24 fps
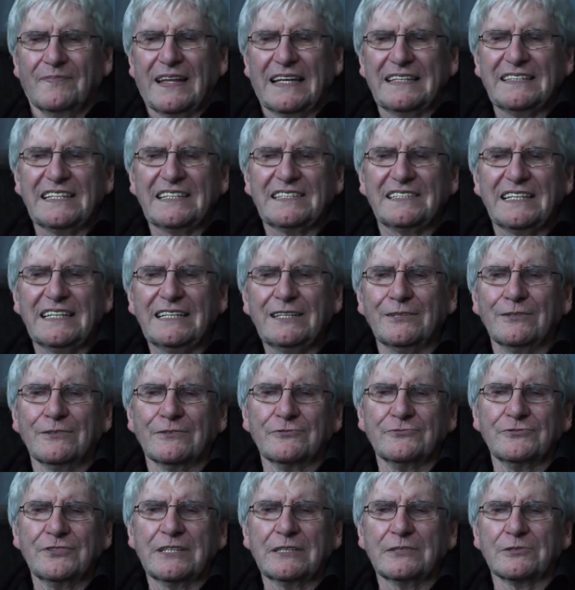And it didn't
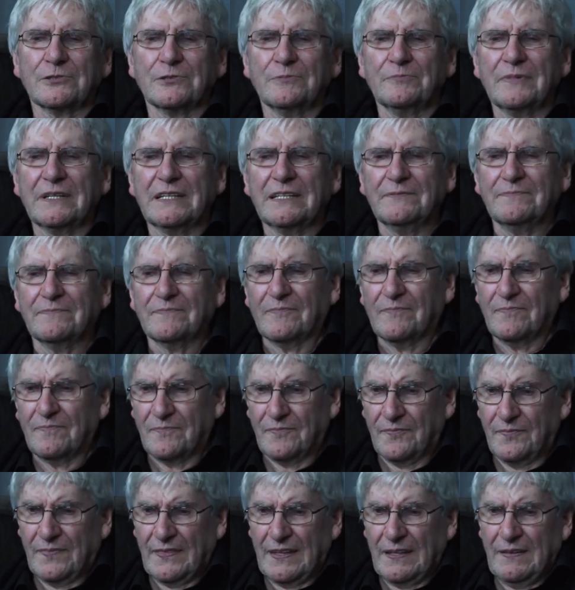look real to me.
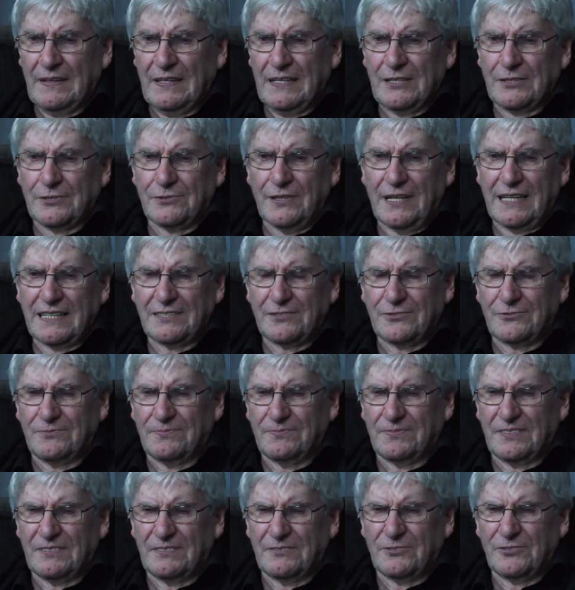So I,
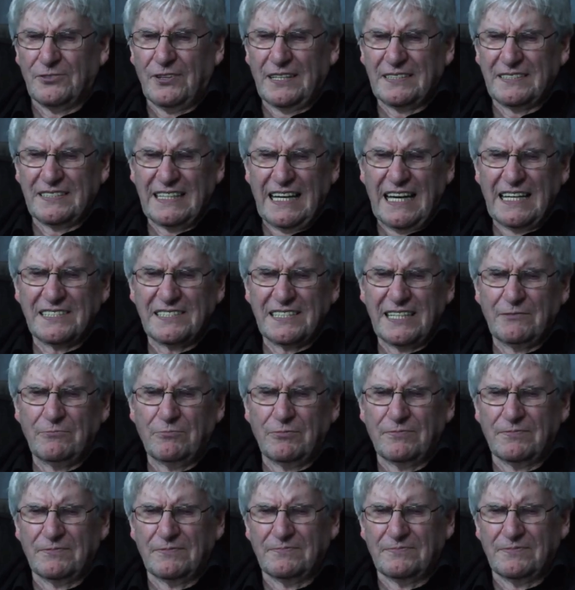I said,
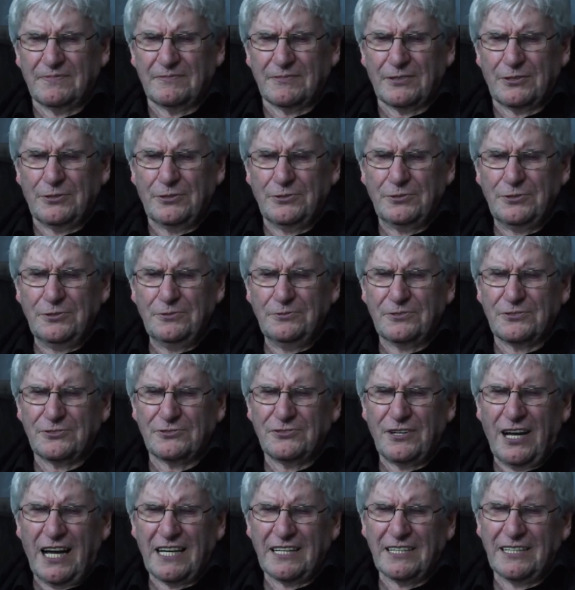could you
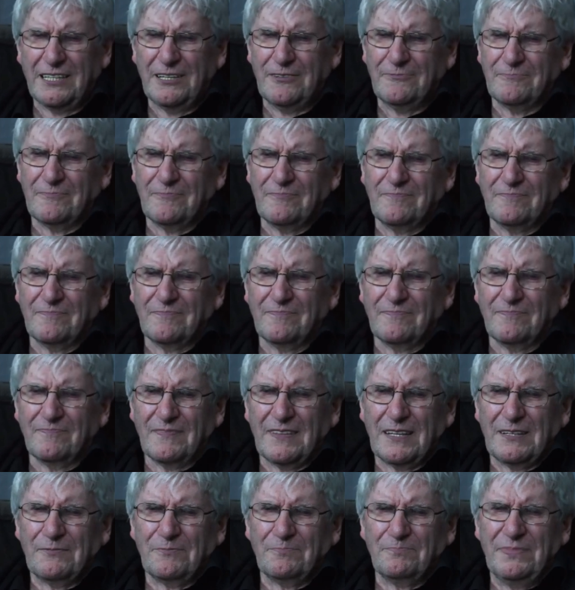try
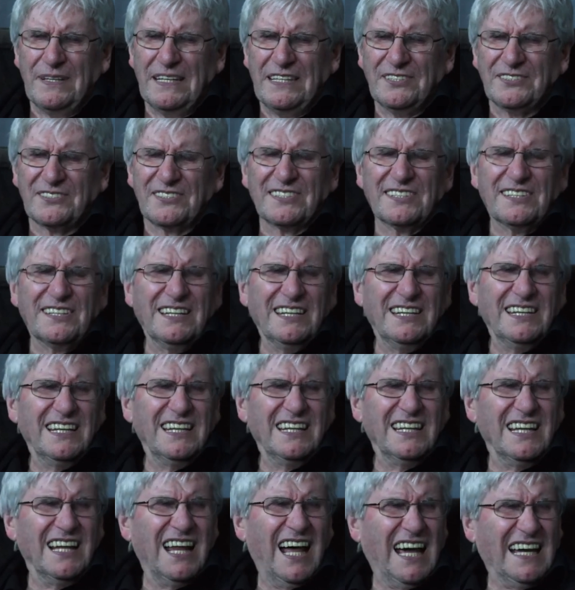being
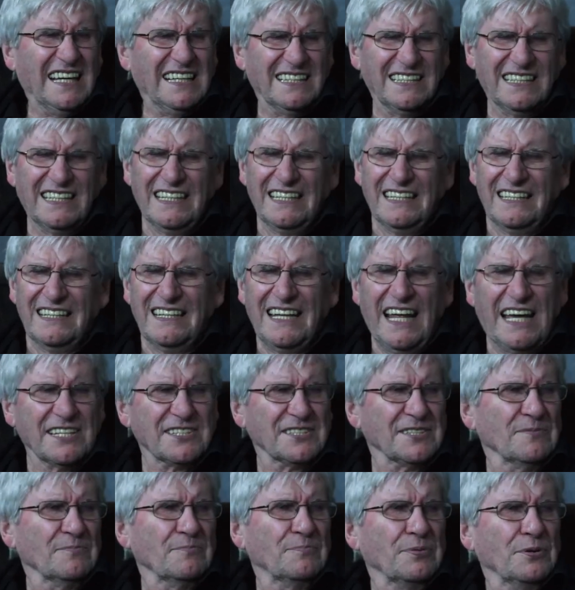slightly
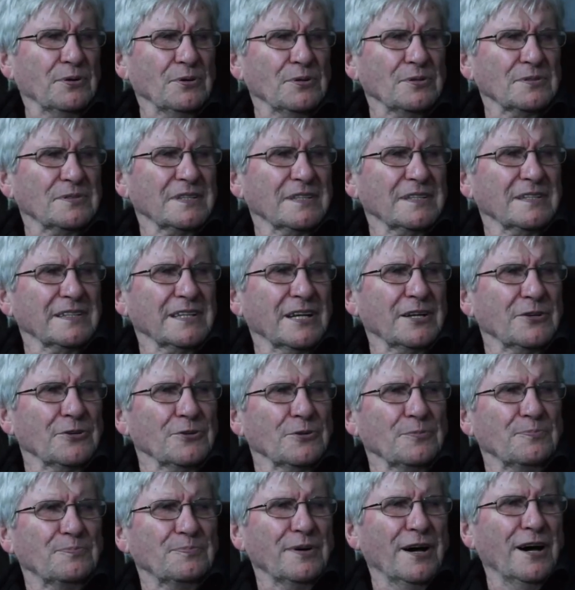less important than
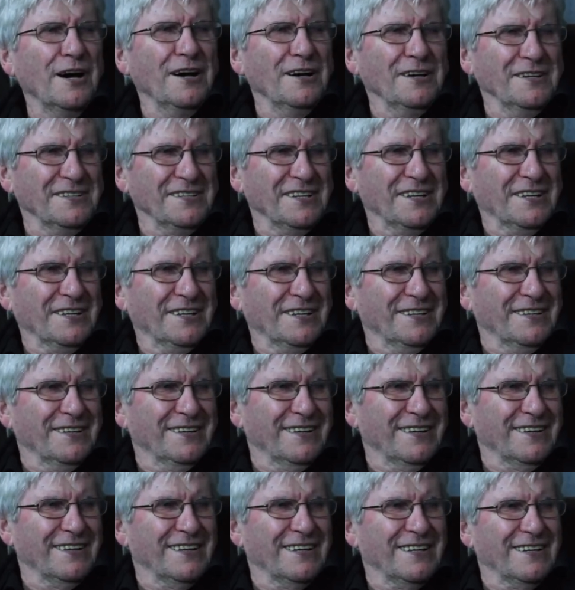your partner?
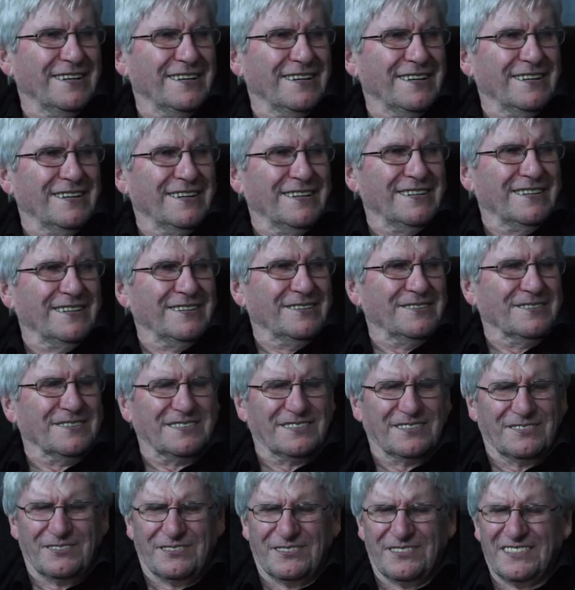Or
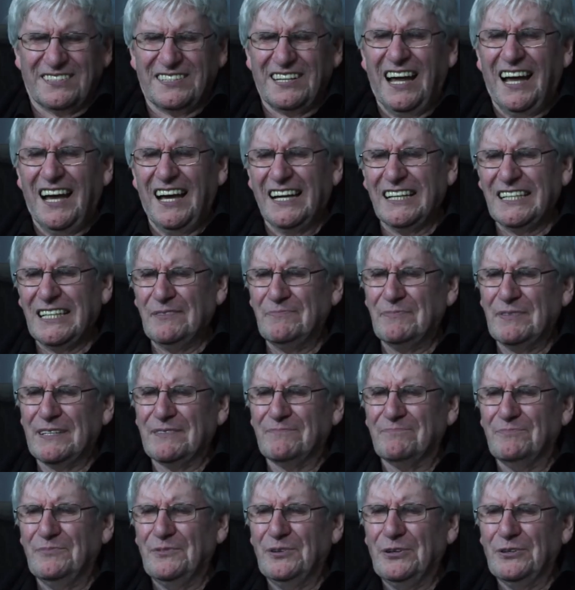tiny
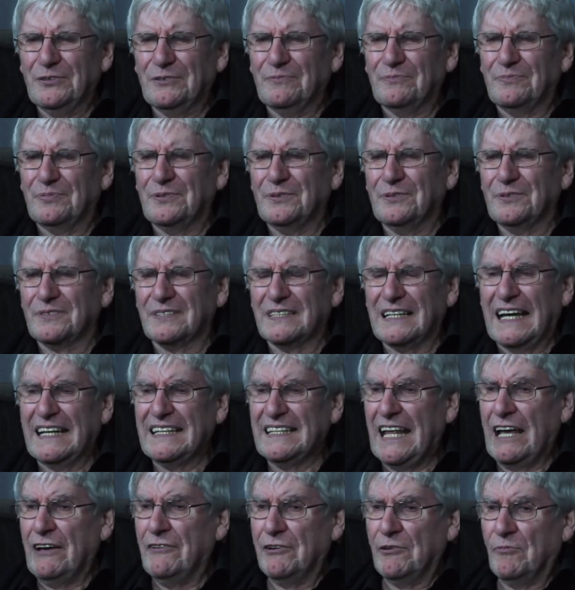bit more important?
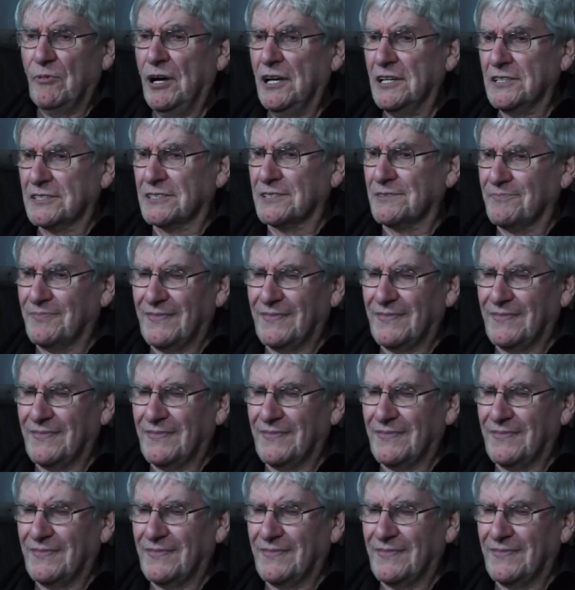And there it was.